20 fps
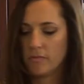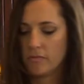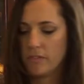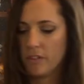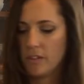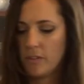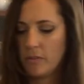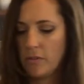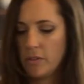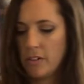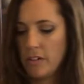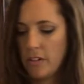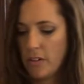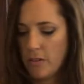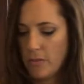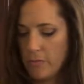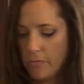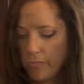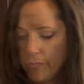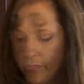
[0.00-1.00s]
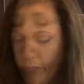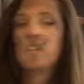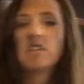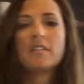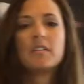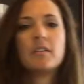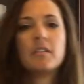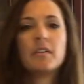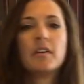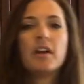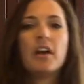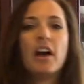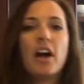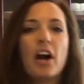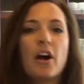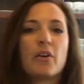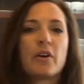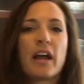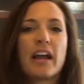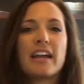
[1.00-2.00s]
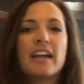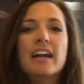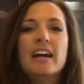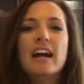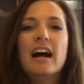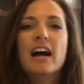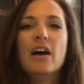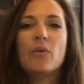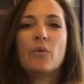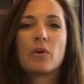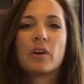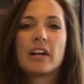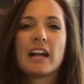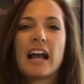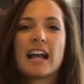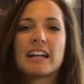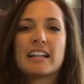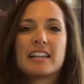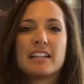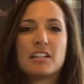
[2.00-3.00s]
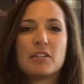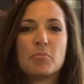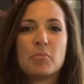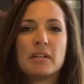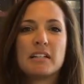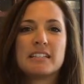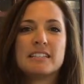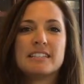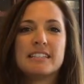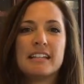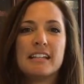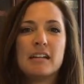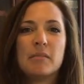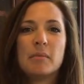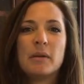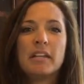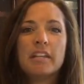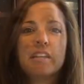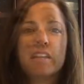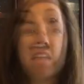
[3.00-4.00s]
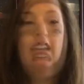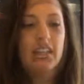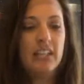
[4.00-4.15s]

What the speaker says: There we go. Okay, we're going to add a little bit of cinnamon.